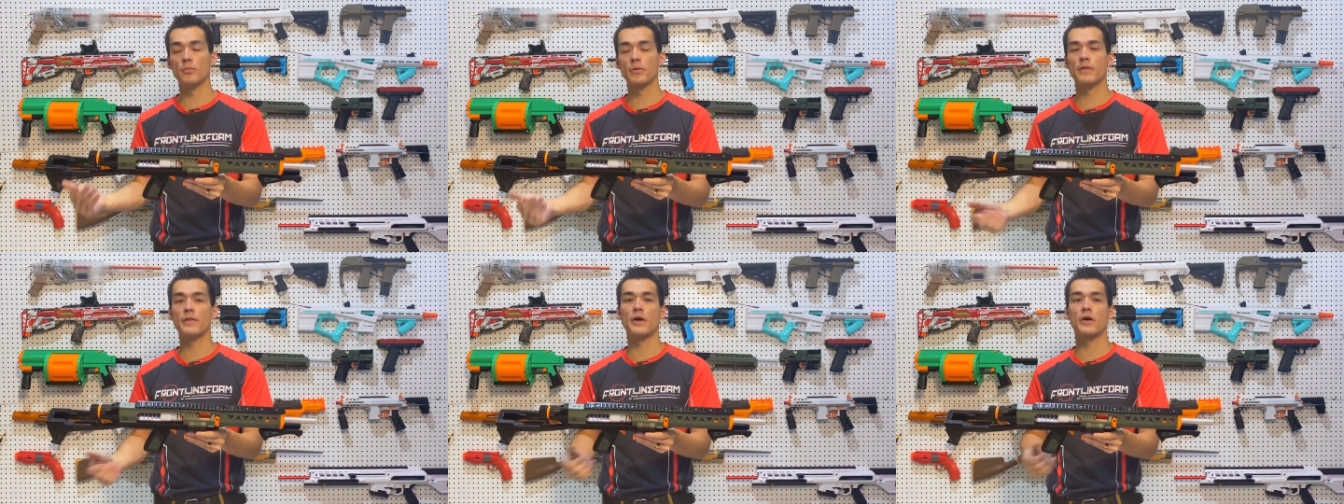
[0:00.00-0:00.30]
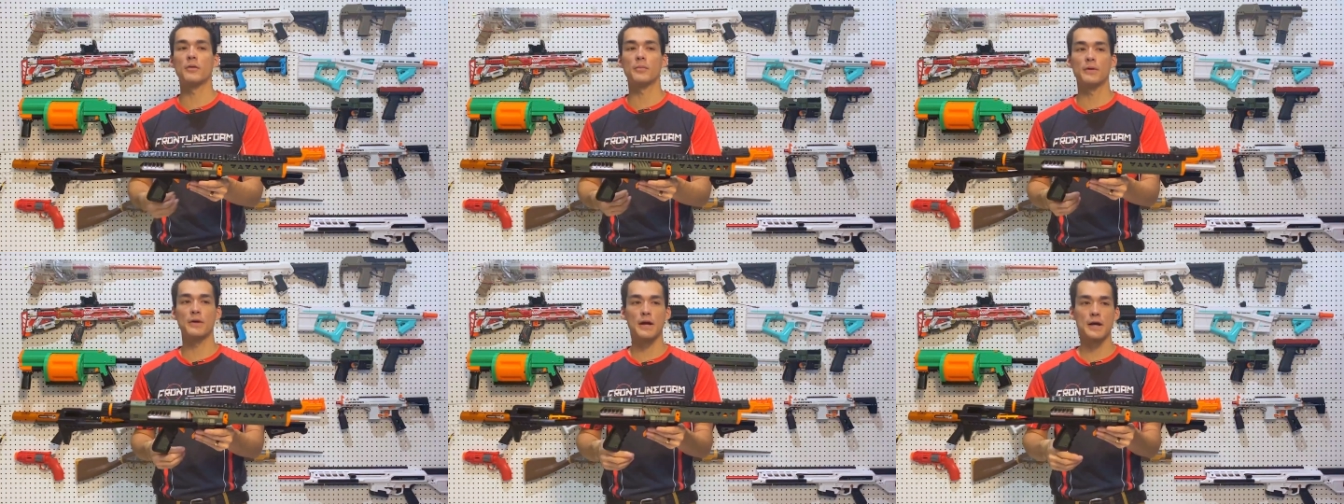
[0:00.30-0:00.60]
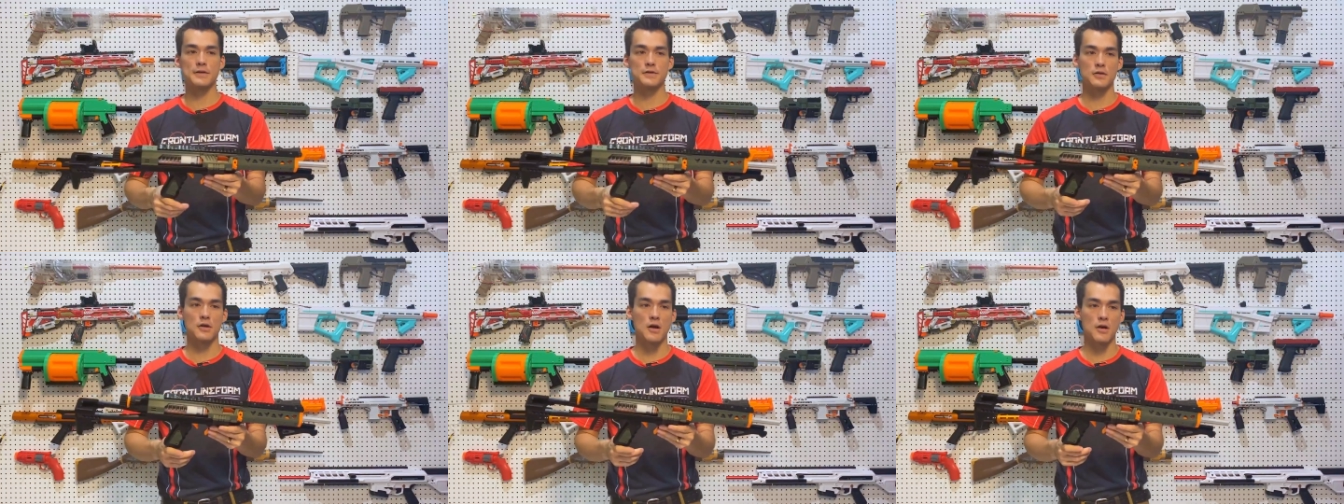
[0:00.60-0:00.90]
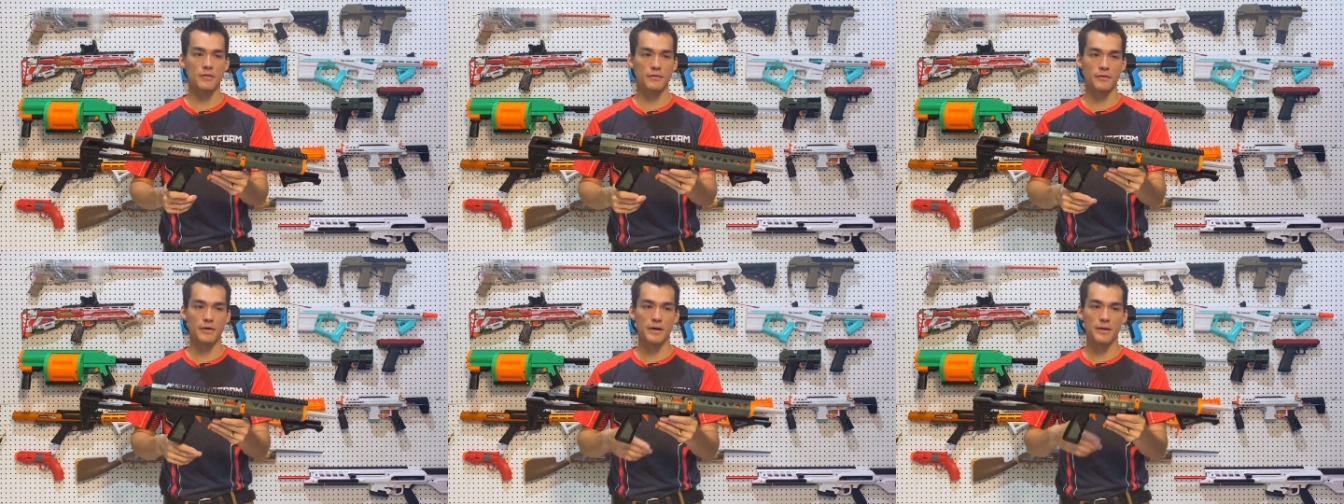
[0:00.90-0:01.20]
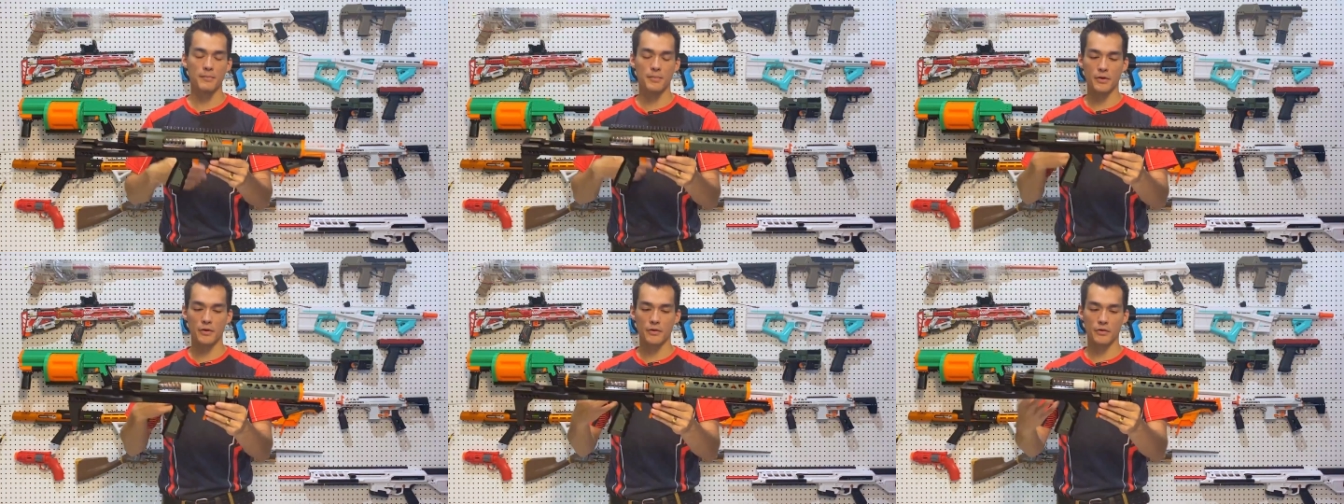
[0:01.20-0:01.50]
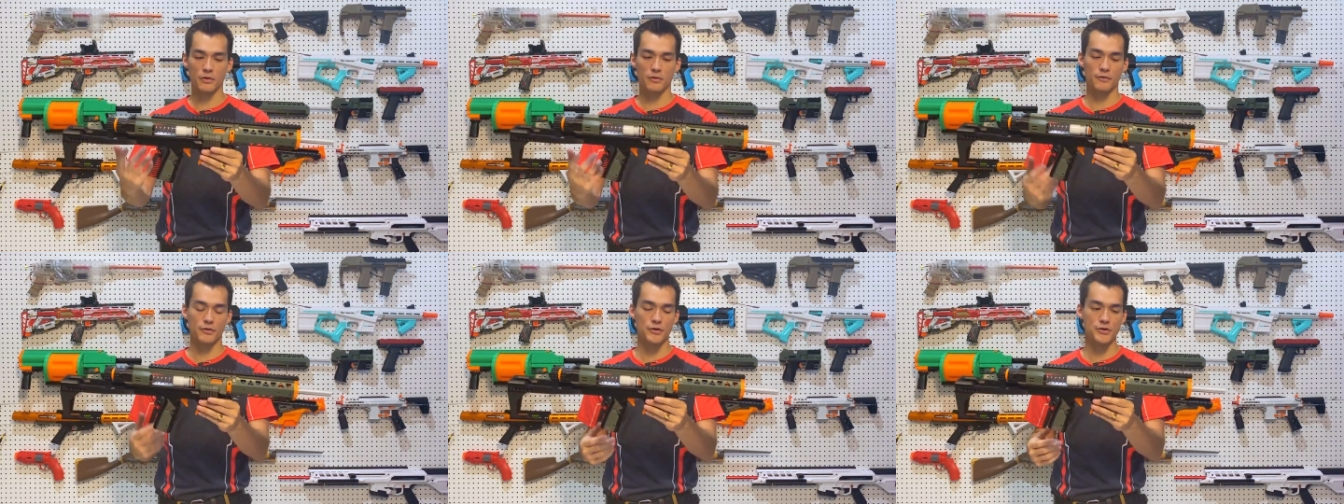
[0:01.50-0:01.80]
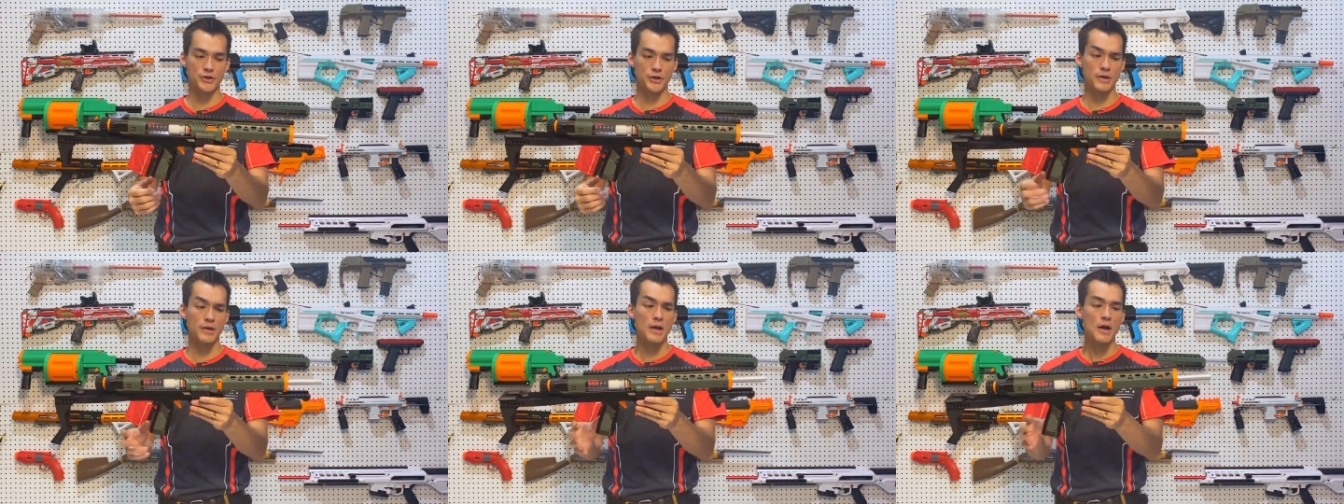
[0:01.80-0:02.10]
we thought it'd be nice to offer an Imperial
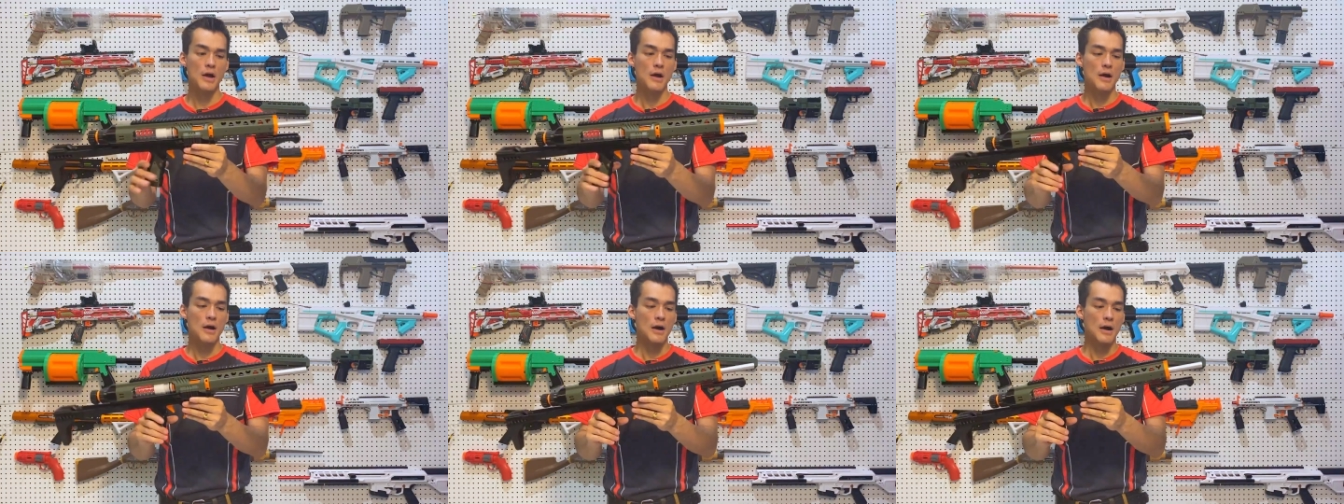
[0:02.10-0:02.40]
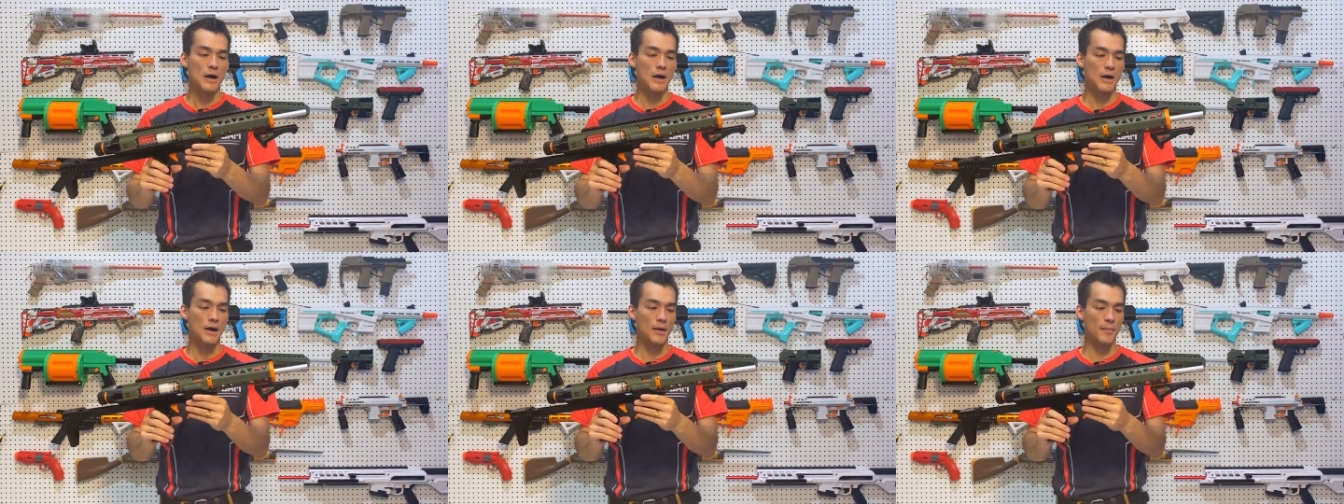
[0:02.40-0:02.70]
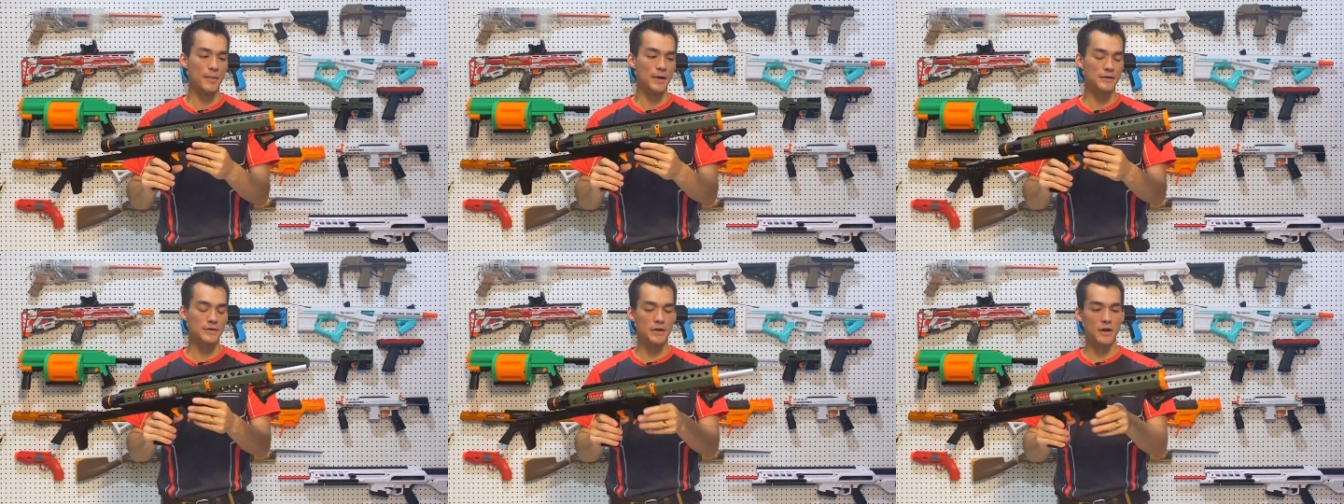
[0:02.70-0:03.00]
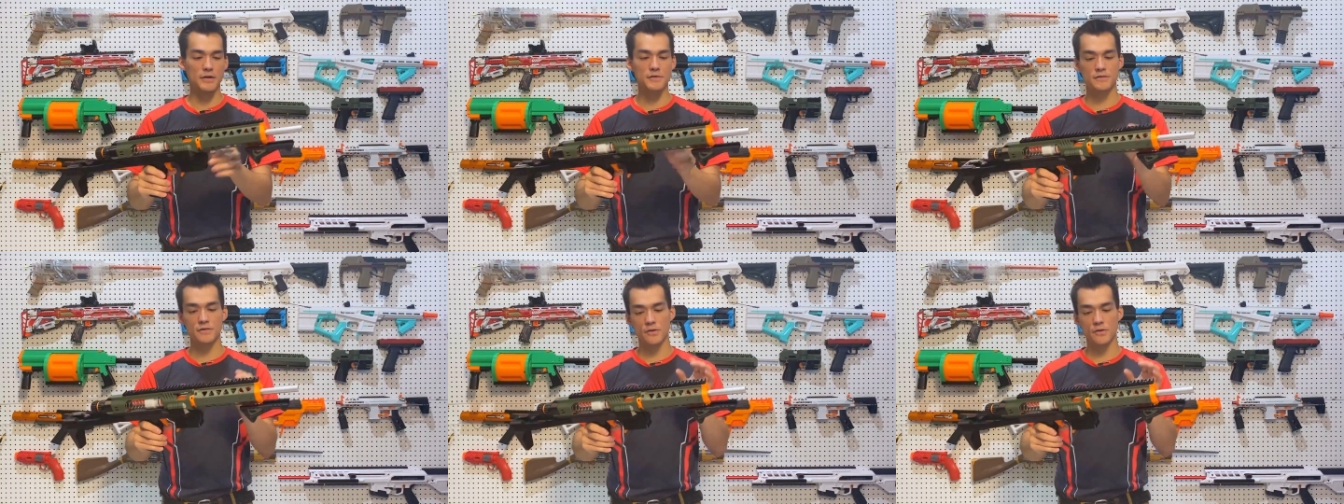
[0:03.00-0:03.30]
version. It does